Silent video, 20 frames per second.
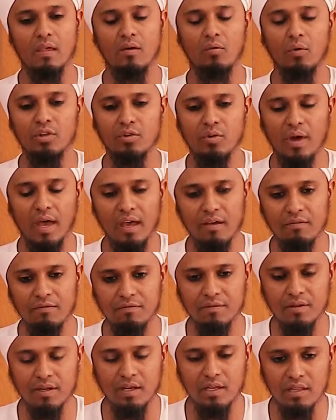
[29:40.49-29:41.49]
When you have
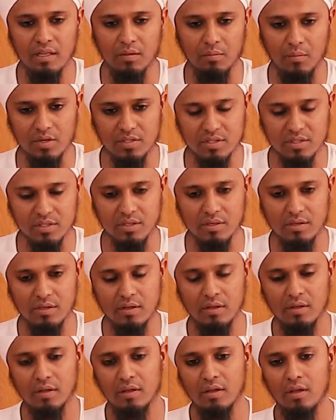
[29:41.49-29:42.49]
in the mosque,
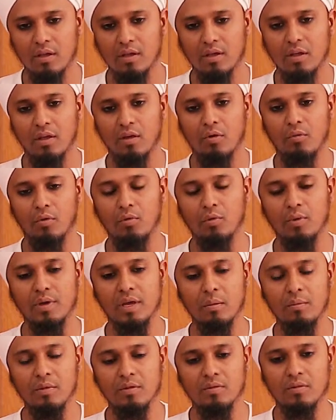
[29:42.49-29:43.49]
when we
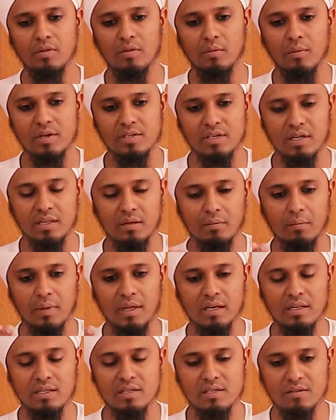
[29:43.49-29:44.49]
come into the mosque and the
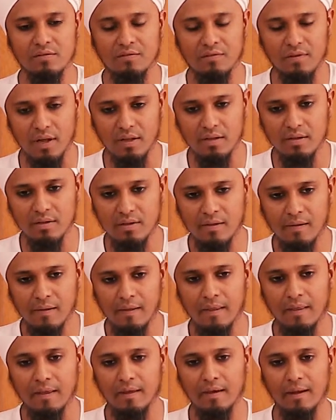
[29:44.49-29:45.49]
mayyit is in front,
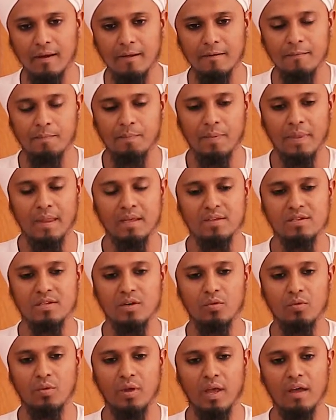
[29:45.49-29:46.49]
all right?
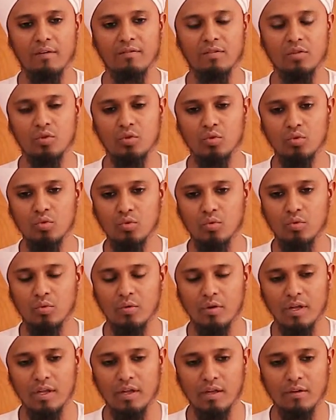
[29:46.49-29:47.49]
So we have two,
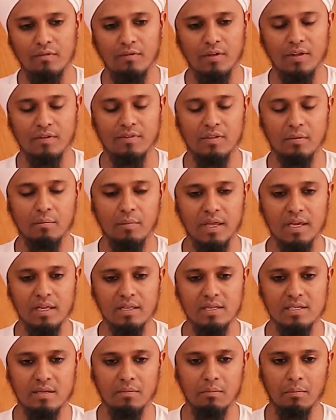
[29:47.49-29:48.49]
if the
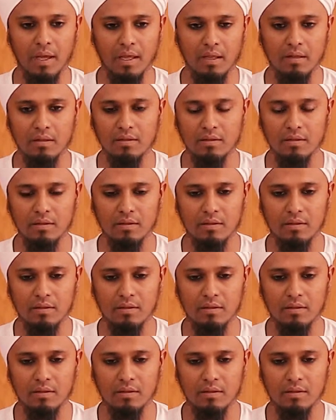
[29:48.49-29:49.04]
mayyit is a male